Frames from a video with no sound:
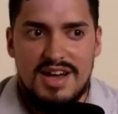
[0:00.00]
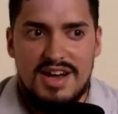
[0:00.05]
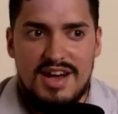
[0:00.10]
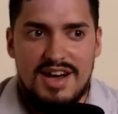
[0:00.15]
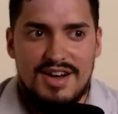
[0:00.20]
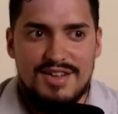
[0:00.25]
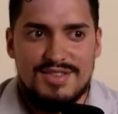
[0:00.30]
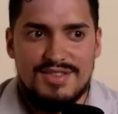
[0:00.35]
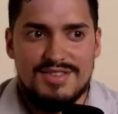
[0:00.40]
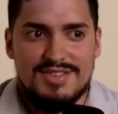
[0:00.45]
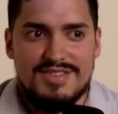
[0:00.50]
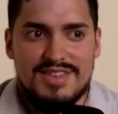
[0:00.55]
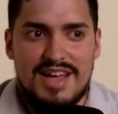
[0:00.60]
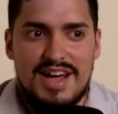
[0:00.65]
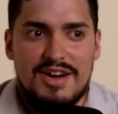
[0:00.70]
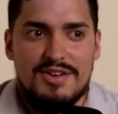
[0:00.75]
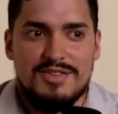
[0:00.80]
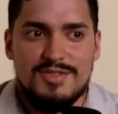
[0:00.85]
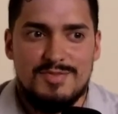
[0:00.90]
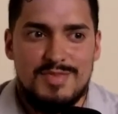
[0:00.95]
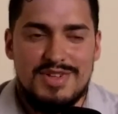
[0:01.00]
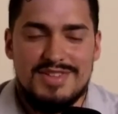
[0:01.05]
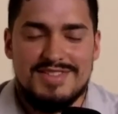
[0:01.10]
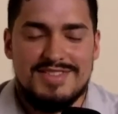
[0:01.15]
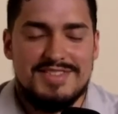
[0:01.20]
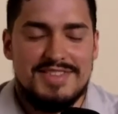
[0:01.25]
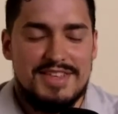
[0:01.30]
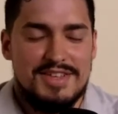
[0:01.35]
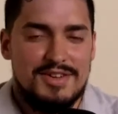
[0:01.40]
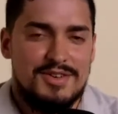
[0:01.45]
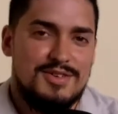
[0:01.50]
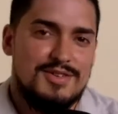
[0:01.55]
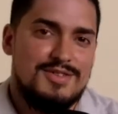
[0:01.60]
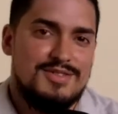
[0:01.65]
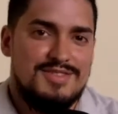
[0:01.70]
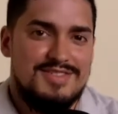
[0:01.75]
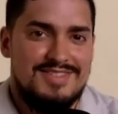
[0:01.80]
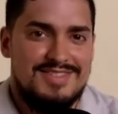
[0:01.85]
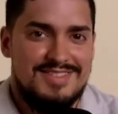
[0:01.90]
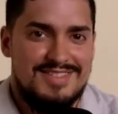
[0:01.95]
how does how is being
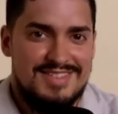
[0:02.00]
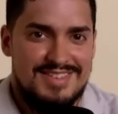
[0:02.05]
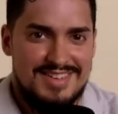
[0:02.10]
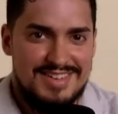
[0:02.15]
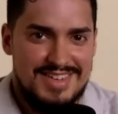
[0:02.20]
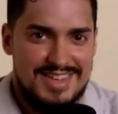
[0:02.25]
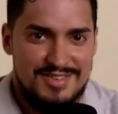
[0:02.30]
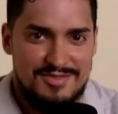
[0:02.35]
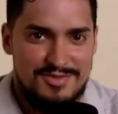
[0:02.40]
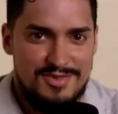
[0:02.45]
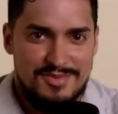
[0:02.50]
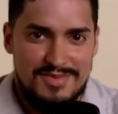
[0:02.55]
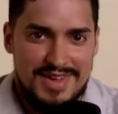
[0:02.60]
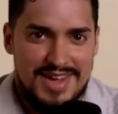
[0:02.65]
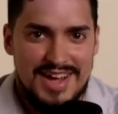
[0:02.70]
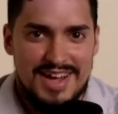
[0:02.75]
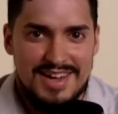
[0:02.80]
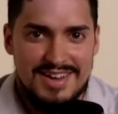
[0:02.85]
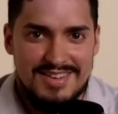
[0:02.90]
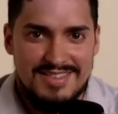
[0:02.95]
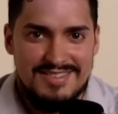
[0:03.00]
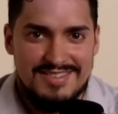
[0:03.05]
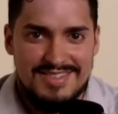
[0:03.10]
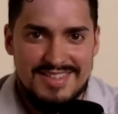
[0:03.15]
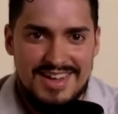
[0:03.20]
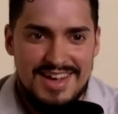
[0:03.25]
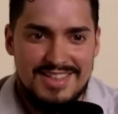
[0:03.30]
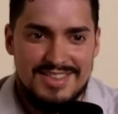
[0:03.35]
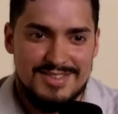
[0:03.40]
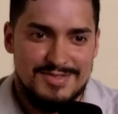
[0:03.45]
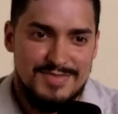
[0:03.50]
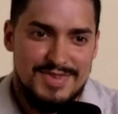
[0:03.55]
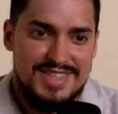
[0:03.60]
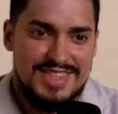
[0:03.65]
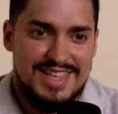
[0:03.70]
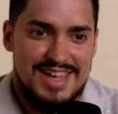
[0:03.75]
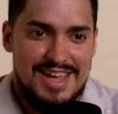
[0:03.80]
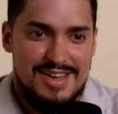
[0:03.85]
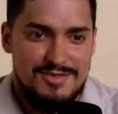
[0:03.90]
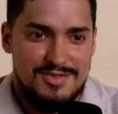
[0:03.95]
single a gift from God. How does
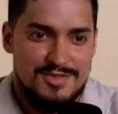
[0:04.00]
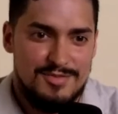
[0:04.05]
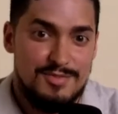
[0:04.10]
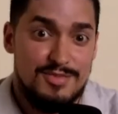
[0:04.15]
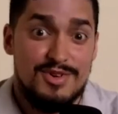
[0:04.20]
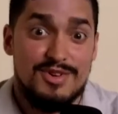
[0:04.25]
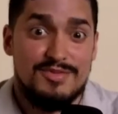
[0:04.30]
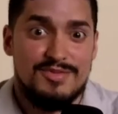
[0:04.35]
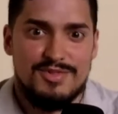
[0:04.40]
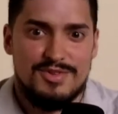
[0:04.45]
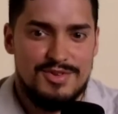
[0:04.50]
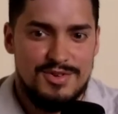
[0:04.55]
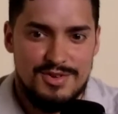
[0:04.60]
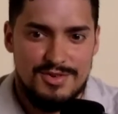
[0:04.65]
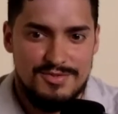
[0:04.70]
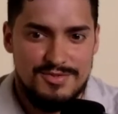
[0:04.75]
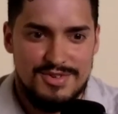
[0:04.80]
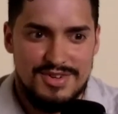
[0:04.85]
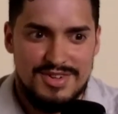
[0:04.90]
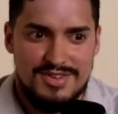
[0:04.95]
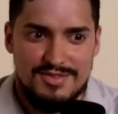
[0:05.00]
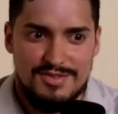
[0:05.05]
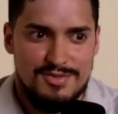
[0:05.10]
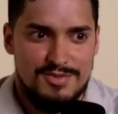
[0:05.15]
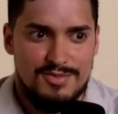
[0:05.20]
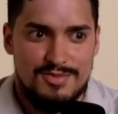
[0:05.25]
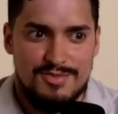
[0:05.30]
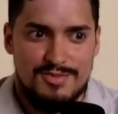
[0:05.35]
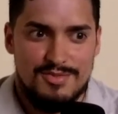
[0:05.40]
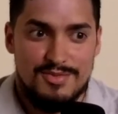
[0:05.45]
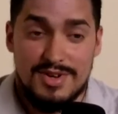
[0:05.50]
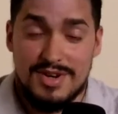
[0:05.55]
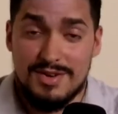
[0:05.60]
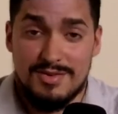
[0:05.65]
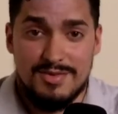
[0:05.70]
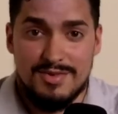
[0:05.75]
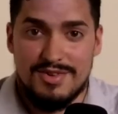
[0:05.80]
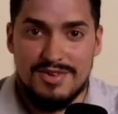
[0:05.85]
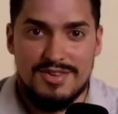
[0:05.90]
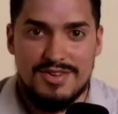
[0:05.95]
mean that having a boyfriend, girlfriend, or
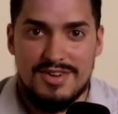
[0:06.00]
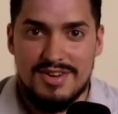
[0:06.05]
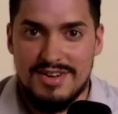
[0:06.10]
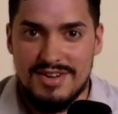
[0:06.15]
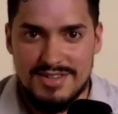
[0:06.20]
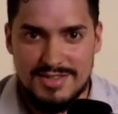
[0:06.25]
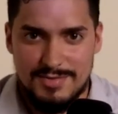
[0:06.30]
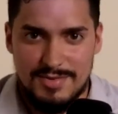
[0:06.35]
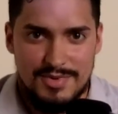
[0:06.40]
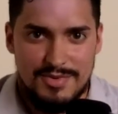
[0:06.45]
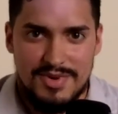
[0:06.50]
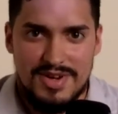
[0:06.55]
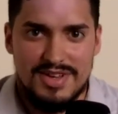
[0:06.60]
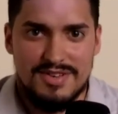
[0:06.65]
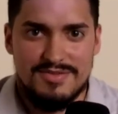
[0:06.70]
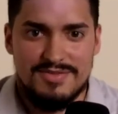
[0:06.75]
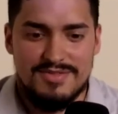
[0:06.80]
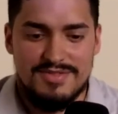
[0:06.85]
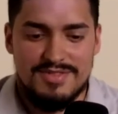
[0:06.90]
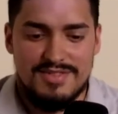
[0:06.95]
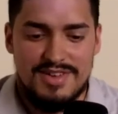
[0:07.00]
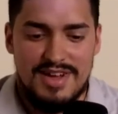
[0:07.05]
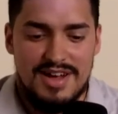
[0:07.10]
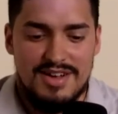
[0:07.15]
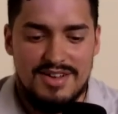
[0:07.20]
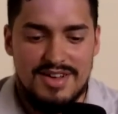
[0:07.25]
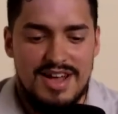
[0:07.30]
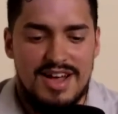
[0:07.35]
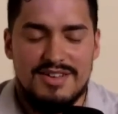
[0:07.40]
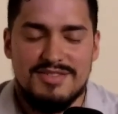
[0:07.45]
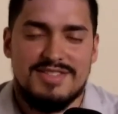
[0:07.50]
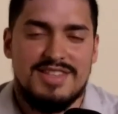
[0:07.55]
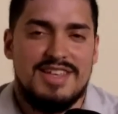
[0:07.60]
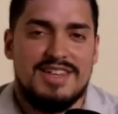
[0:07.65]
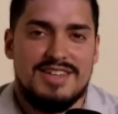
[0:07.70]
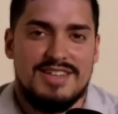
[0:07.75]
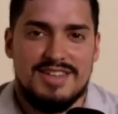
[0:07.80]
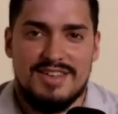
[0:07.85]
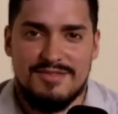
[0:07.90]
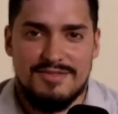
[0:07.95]
whatever, a husband, wife? How, how's
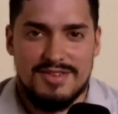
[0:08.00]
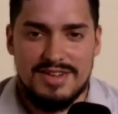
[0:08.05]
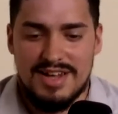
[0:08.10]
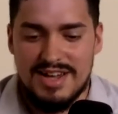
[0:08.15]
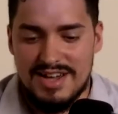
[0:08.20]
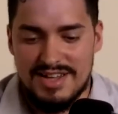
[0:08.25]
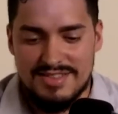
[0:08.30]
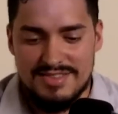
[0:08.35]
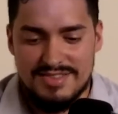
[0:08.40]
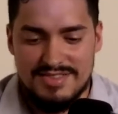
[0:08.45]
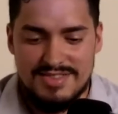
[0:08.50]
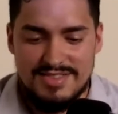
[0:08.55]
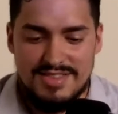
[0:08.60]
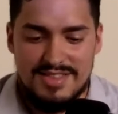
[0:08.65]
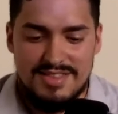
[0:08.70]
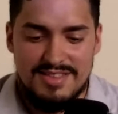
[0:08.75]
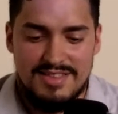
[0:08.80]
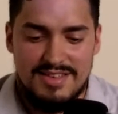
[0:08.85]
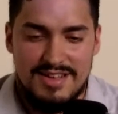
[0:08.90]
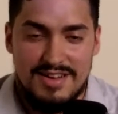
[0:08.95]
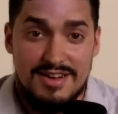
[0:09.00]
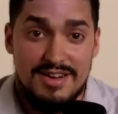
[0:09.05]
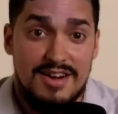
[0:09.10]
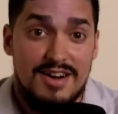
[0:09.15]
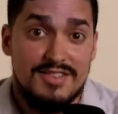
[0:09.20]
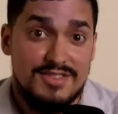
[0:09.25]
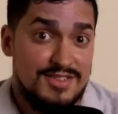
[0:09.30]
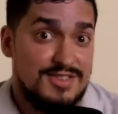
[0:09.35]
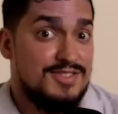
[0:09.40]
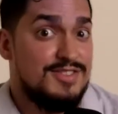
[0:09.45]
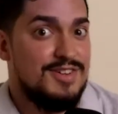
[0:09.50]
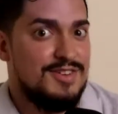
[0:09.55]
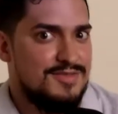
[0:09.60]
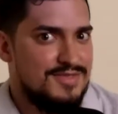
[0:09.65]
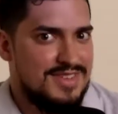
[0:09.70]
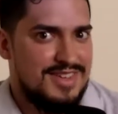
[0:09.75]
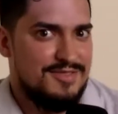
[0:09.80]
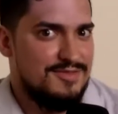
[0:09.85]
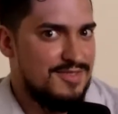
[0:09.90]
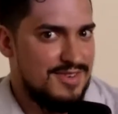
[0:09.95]
that a gift of God? That uh,
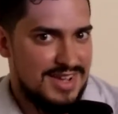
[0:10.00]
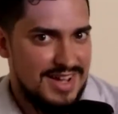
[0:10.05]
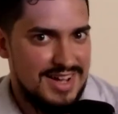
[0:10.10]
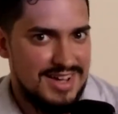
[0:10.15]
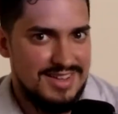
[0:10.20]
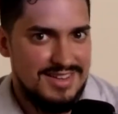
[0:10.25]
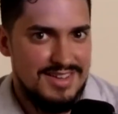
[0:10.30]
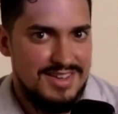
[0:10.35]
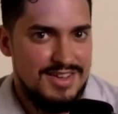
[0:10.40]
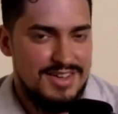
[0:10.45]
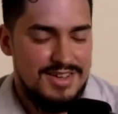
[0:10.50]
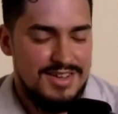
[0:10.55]
undeserved gift for God.